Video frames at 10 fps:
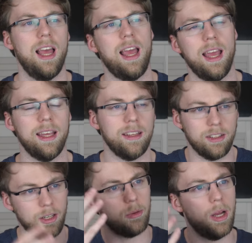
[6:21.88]
a,
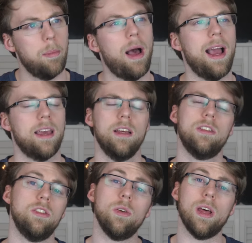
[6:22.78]
you know, pack
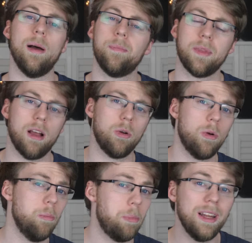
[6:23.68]
to do that, I'm
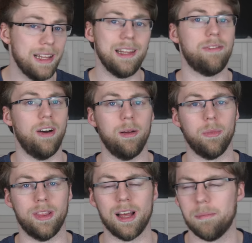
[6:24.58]
completely fine
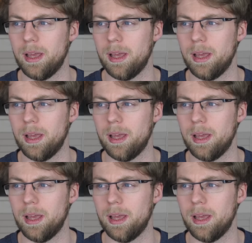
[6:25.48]
with that.